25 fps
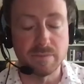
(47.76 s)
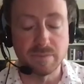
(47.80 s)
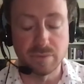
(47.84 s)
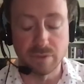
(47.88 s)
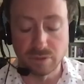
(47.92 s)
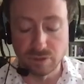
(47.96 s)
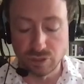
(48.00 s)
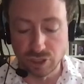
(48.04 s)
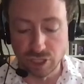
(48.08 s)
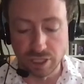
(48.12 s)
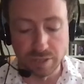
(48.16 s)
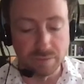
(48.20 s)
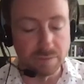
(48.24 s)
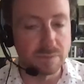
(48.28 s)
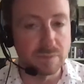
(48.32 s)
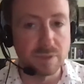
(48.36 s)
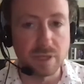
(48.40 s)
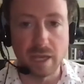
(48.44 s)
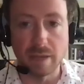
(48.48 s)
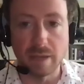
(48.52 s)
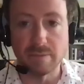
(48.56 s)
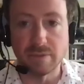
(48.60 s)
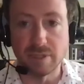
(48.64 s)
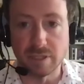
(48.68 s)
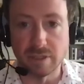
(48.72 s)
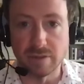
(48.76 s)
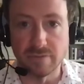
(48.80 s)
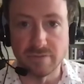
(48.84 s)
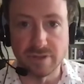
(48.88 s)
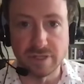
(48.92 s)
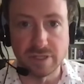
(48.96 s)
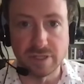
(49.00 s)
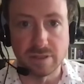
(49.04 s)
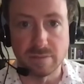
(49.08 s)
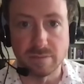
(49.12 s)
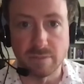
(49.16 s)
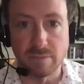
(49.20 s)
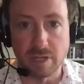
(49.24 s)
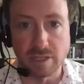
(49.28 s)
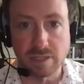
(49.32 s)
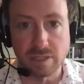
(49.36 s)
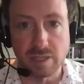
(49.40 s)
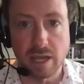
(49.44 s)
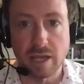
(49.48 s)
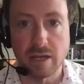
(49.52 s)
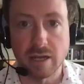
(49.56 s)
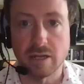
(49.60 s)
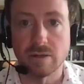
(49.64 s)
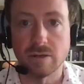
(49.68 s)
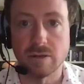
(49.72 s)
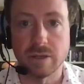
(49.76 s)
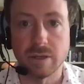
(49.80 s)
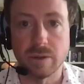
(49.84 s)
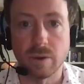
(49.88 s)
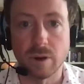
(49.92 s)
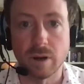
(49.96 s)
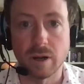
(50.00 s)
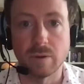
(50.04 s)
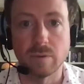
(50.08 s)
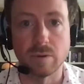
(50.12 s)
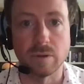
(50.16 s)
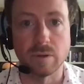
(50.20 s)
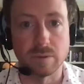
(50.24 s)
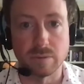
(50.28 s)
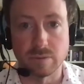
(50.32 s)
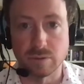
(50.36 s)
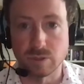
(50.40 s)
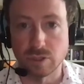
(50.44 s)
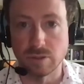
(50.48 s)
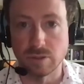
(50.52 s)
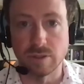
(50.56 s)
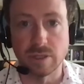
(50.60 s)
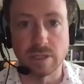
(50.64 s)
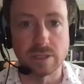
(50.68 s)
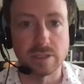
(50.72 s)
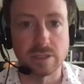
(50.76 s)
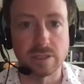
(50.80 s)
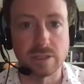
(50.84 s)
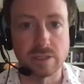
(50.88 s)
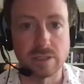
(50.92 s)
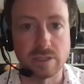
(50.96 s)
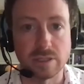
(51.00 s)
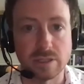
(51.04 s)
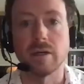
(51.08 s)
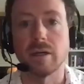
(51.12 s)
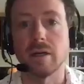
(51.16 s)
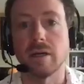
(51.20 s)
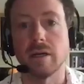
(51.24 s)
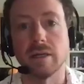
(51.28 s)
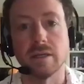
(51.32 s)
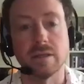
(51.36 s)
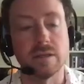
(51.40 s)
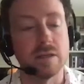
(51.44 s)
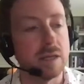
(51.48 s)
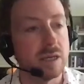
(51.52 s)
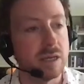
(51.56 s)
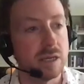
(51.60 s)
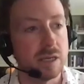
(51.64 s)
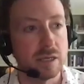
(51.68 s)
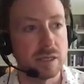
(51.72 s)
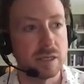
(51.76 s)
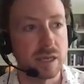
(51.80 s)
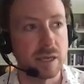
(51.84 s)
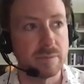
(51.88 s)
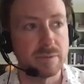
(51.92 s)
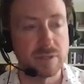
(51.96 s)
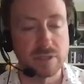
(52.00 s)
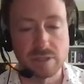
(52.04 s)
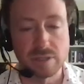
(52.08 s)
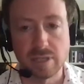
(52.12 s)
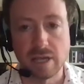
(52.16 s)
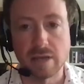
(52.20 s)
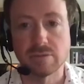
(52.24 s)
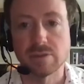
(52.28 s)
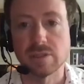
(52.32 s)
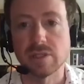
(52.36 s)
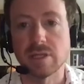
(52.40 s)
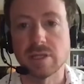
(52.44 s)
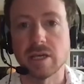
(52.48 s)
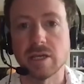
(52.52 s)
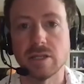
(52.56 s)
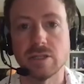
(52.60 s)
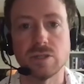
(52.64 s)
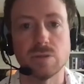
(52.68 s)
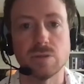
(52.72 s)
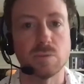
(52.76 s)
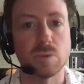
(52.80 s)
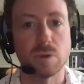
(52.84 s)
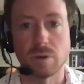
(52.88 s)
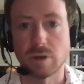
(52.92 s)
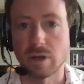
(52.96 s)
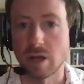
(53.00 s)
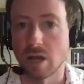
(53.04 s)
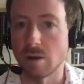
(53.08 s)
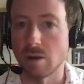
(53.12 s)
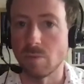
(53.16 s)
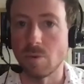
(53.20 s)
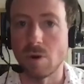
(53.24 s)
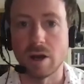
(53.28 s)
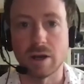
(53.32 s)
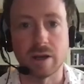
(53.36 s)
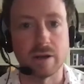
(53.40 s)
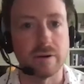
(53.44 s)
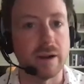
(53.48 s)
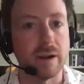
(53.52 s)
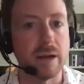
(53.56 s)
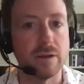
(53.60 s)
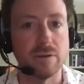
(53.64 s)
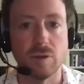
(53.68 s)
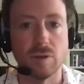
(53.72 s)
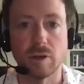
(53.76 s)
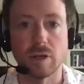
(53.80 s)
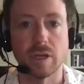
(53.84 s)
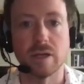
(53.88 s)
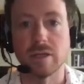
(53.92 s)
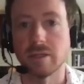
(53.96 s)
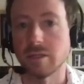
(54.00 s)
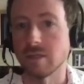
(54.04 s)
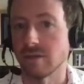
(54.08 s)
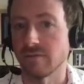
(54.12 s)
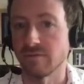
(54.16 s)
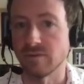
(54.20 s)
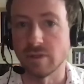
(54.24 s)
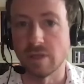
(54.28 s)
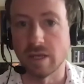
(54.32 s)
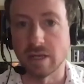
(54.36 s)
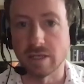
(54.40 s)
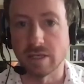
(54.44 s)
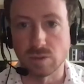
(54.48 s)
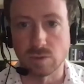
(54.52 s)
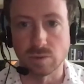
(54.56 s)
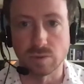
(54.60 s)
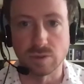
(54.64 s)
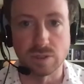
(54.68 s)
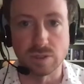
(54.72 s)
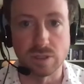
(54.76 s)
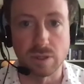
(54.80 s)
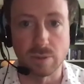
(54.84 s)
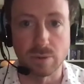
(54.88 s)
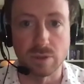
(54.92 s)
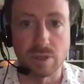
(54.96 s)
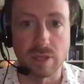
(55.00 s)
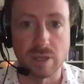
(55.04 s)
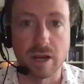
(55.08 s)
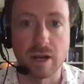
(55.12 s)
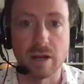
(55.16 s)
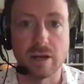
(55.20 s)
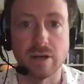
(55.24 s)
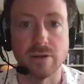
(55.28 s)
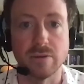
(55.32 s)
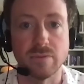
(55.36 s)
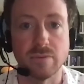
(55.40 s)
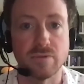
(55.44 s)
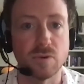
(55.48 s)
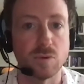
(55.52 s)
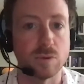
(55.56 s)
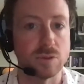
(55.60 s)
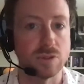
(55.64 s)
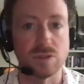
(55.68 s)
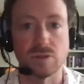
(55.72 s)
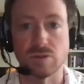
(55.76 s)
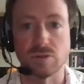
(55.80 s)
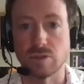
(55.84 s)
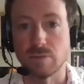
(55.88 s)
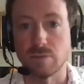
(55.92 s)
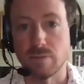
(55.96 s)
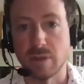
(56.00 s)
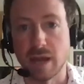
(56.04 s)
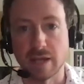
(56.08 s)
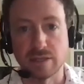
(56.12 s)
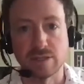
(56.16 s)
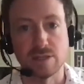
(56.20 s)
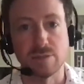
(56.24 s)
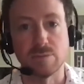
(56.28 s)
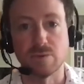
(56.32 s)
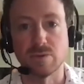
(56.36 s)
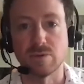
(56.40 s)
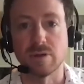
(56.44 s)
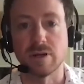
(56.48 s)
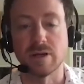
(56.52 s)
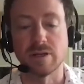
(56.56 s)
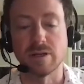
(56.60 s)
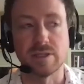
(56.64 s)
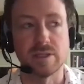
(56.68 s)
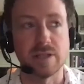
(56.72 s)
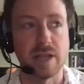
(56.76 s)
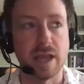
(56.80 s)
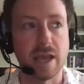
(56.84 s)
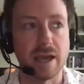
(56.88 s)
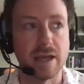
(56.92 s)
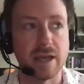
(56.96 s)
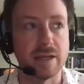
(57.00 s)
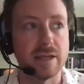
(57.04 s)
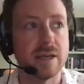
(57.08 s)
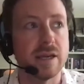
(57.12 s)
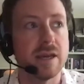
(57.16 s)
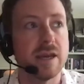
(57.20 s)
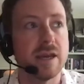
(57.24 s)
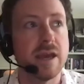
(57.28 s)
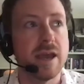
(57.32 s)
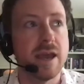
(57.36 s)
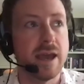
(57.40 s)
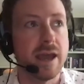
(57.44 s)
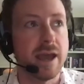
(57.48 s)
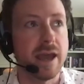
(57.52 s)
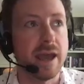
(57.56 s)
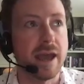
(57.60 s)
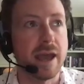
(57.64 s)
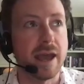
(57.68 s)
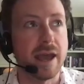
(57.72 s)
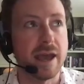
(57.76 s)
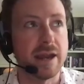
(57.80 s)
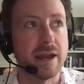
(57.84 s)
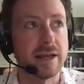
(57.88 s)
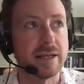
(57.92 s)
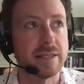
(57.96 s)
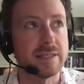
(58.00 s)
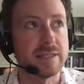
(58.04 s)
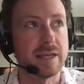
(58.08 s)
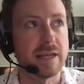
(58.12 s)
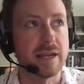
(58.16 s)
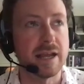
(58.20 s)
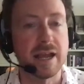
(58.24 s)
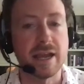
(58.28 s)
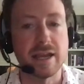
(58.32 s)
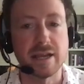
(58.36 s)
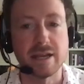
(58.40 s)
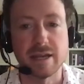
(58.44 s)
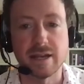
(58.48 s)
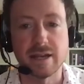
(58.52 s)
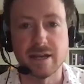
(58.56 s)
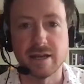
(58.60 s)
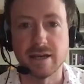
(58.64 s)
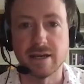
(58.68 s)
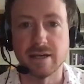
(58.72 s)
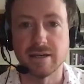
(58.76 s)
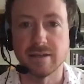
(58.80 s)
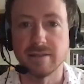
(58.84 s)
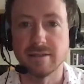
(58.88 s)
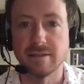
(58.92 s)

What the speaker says: Jim came to visit my set in New York. We were shooting at Steiner and came to the soundstage, and we were kind of walking around looking at the different light sources that were there. And of course, there's a Maxi Brute on a stand. And I said, "Hey, can a